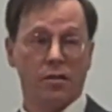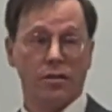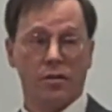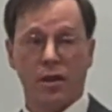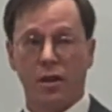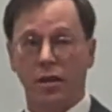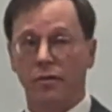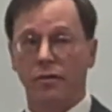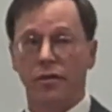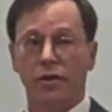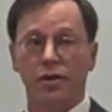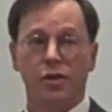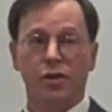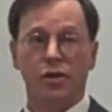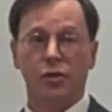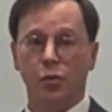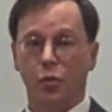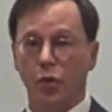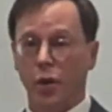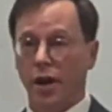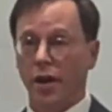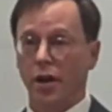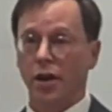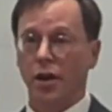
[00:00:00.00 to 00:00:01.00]
television,
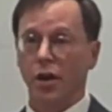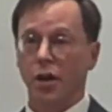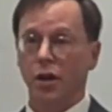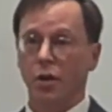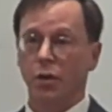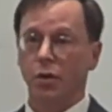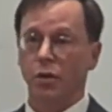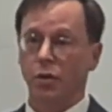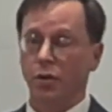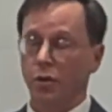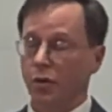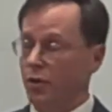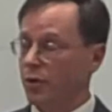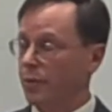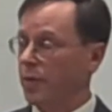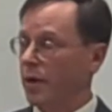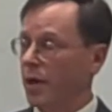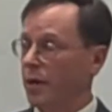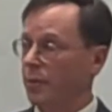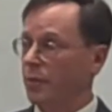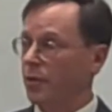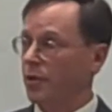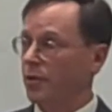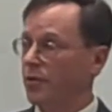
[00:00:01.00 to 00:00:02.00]
radio,
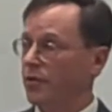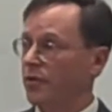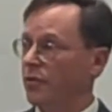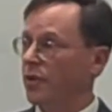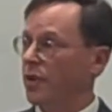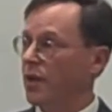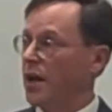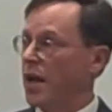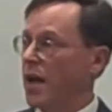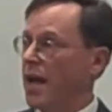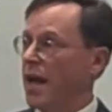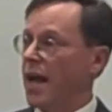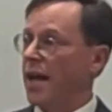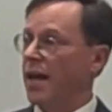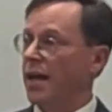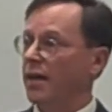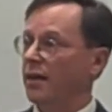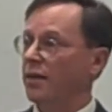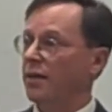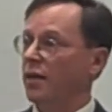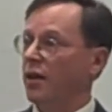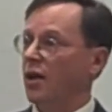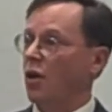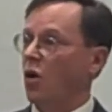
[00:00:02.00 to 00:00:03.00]
newspapers,
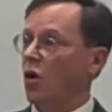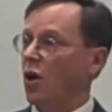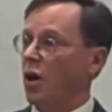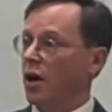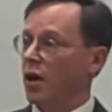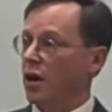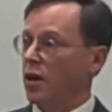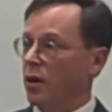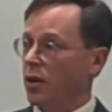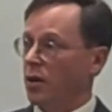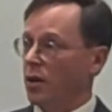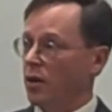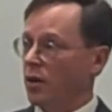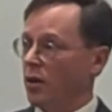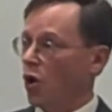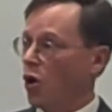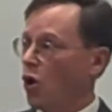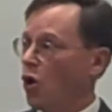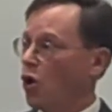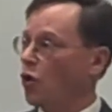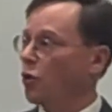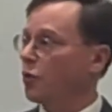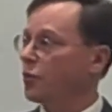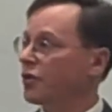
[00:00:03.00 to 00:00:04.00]
and in the
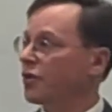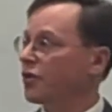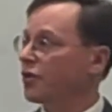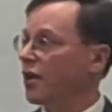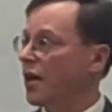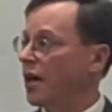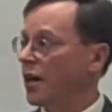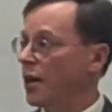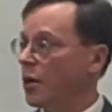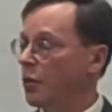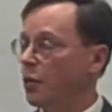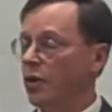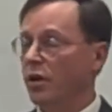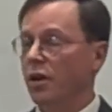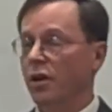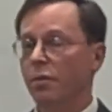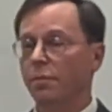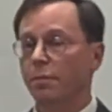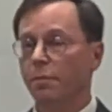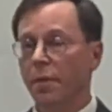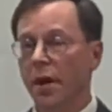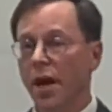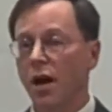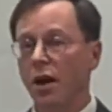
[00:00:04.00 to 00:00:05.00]
hopes that it would
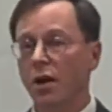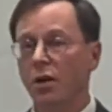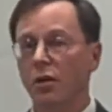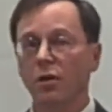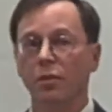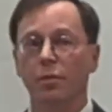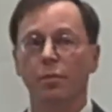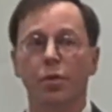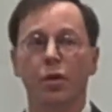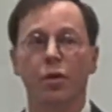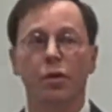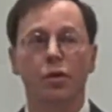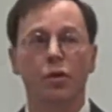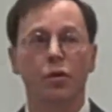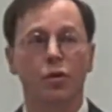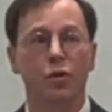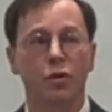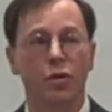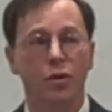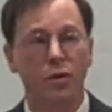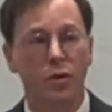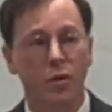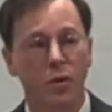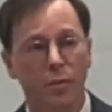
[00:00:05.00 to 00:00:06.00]
compel
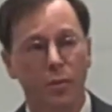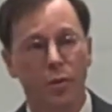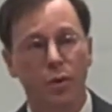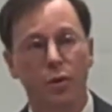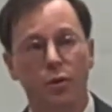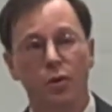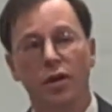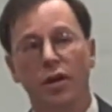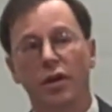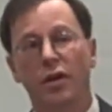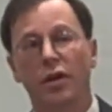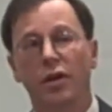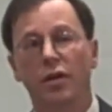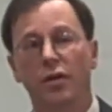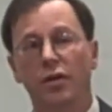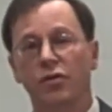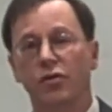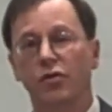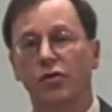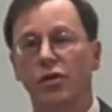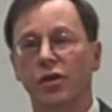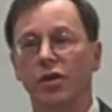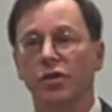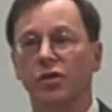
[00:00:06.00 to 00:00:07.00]
polluting
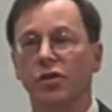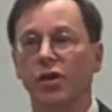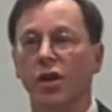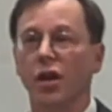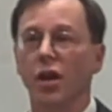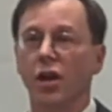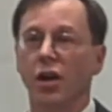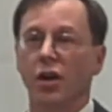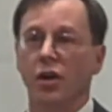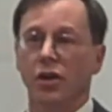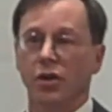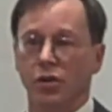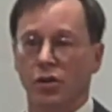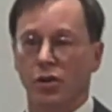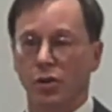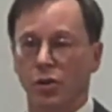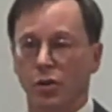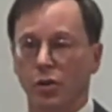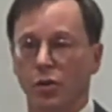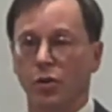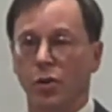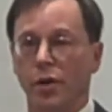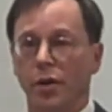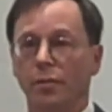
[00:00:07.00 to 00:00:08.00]
industries to
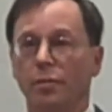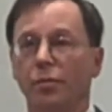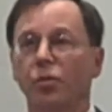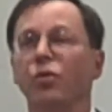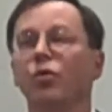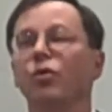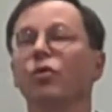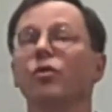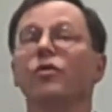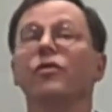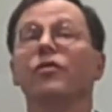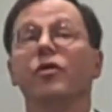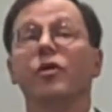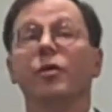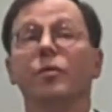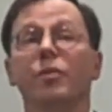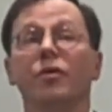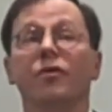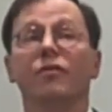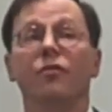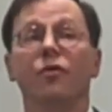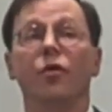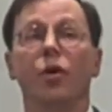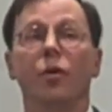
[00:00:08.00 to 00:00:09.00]
improve their
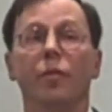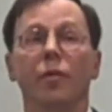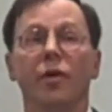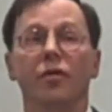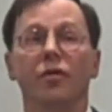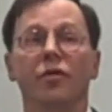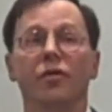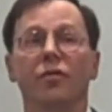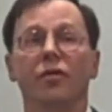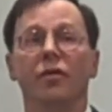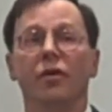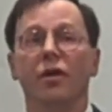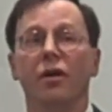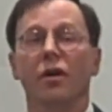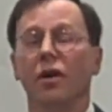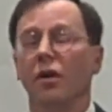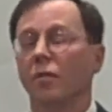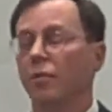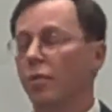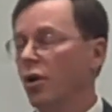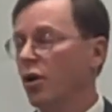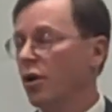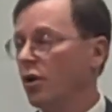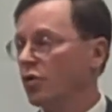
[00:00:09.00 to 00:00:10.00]
performance.
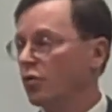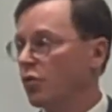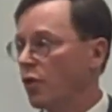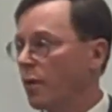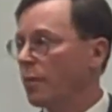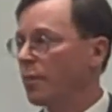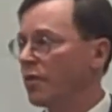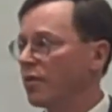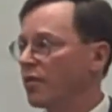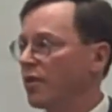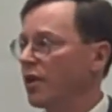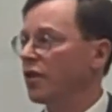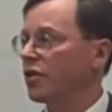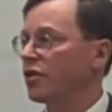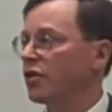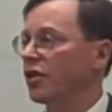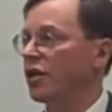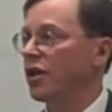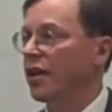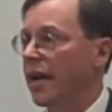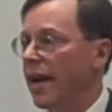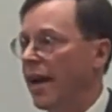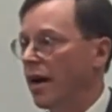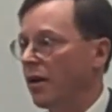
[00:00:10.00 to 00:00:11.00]
Because
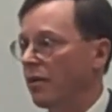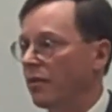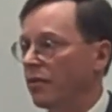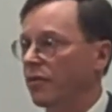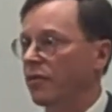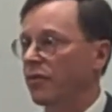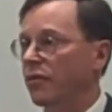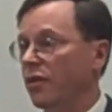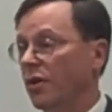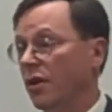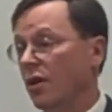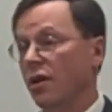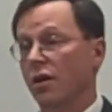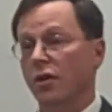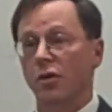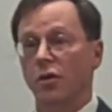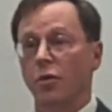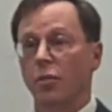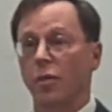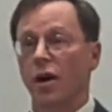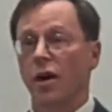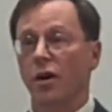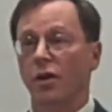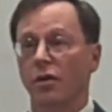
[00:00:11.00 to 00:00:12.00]
reputation counts,
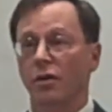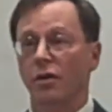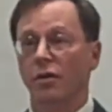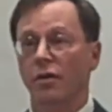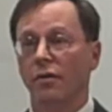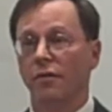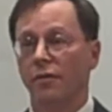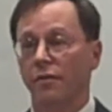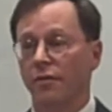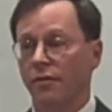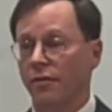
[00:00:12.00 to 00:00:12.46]
no matter